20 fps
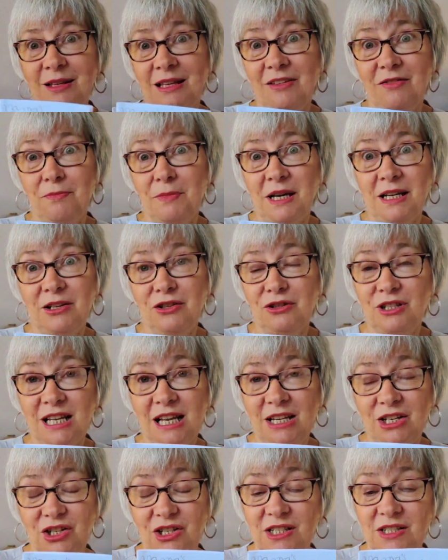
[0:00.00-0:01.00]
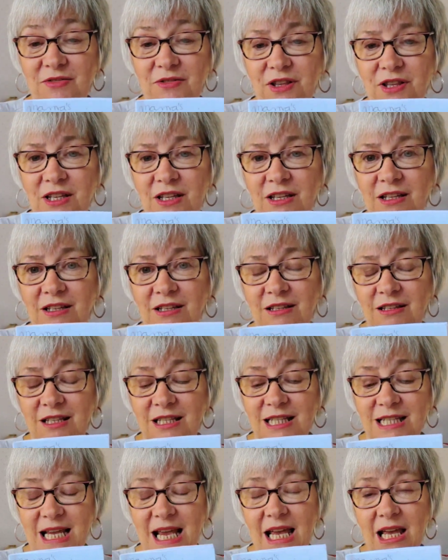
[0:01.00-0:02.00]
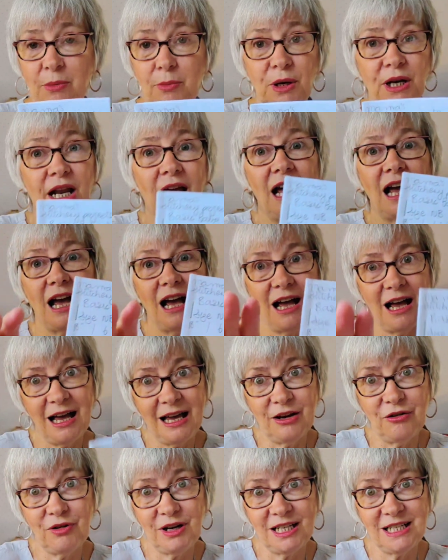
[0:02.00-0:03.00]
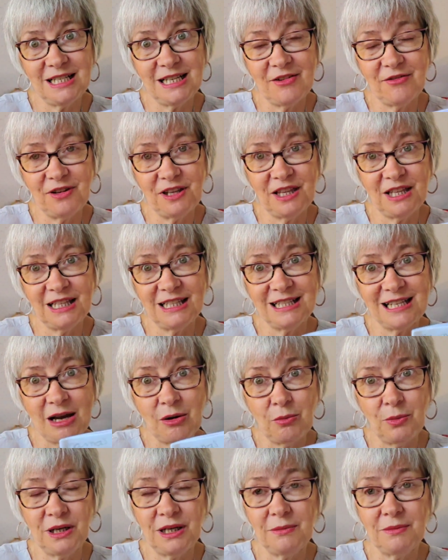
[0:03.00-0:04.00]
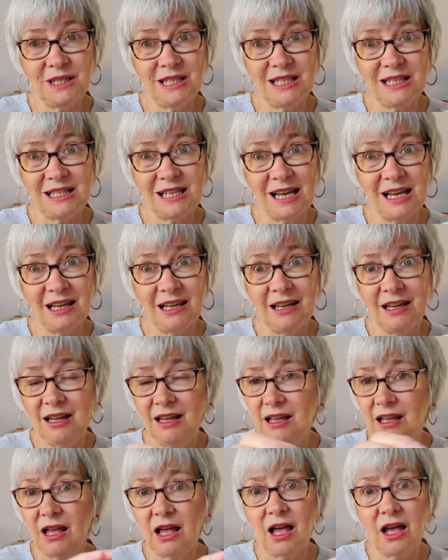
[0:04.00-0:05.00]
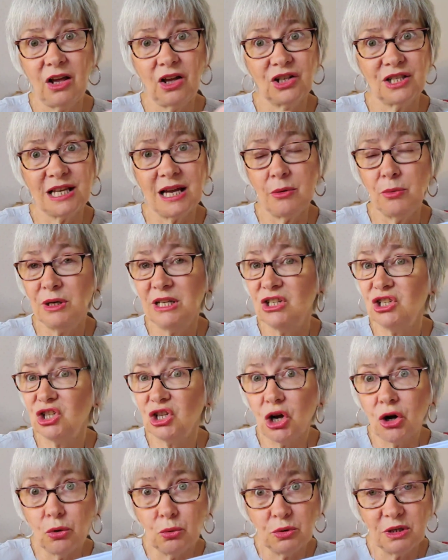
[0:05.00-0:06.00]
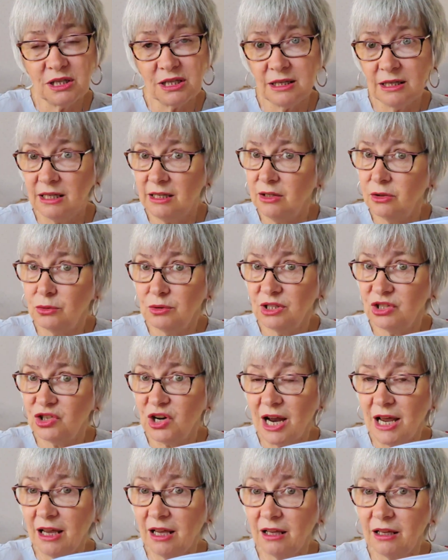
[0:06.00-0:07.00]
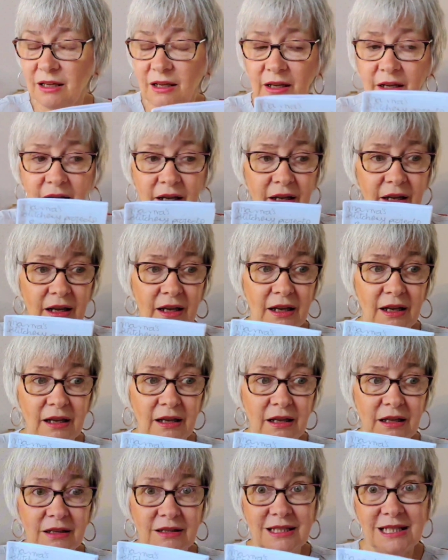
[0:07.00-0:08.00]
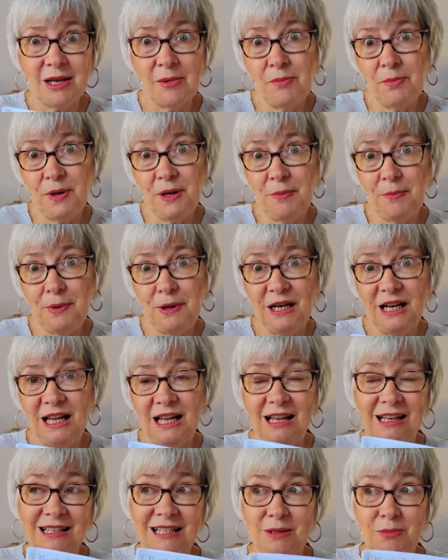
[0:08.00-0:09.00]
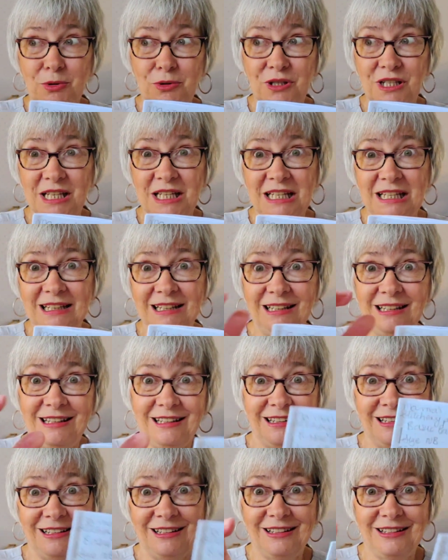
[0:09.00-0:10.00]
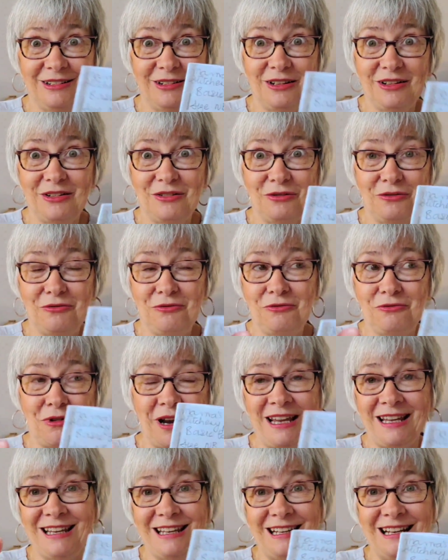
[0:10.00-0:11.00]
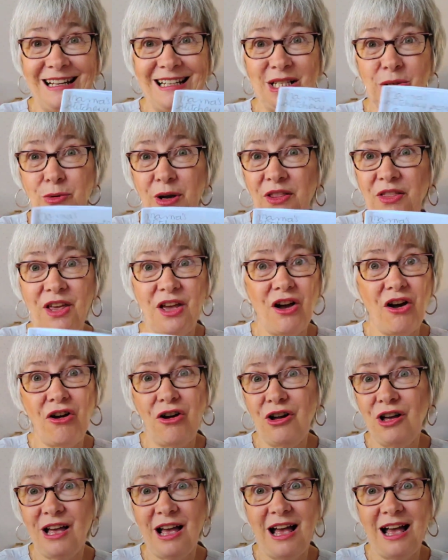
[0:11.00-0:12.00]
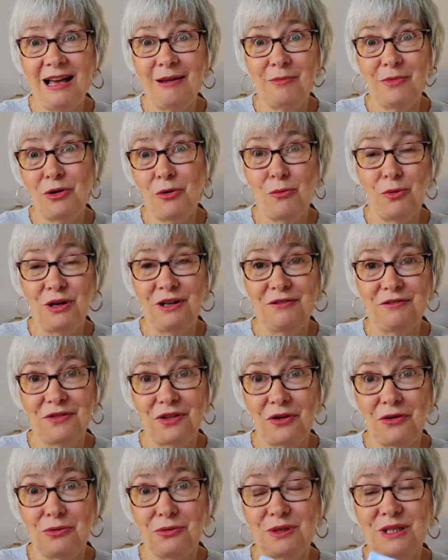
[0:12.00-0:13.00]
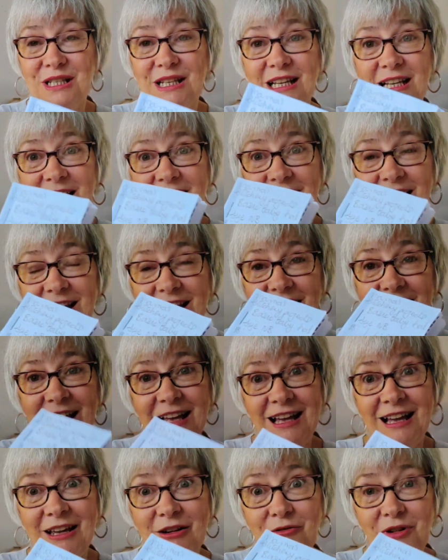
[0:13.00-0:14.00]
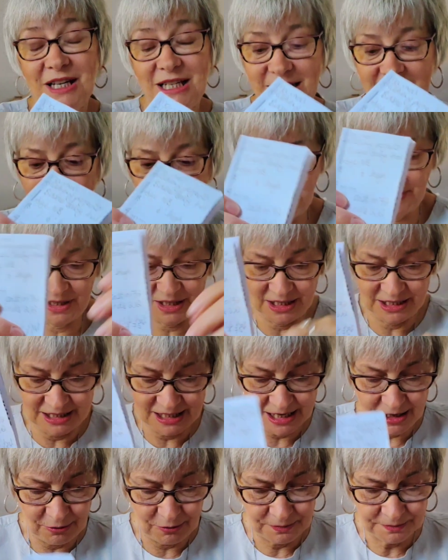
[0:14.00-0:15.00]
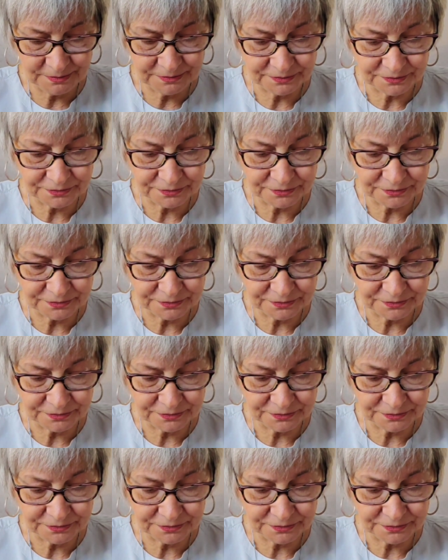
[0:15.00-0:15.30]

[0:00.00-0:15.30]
give my notations for the second one. I write everything down when I'm knitting, because I will totally lose track. Some people, I suppose, can recognise where they are. I'm not one of those. I write everything down.